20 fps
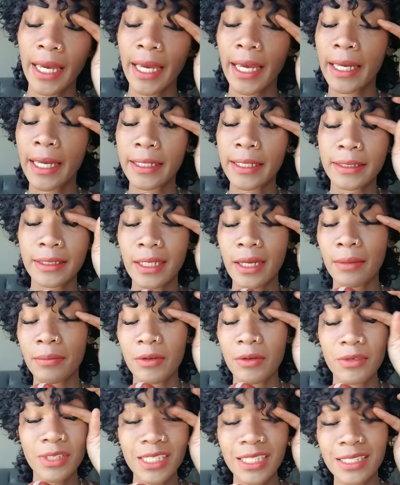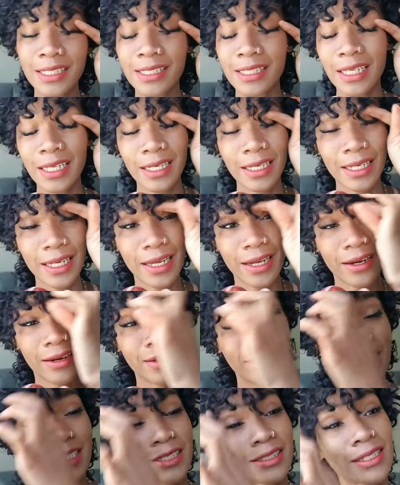And it was just sitting there
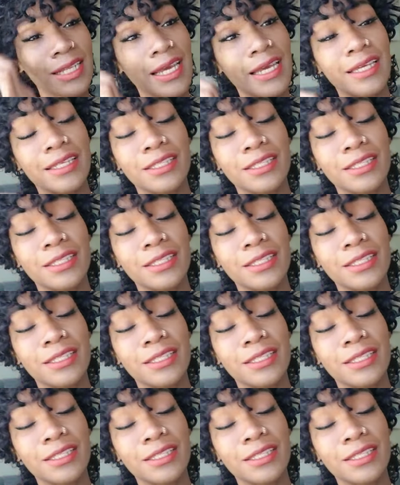and just like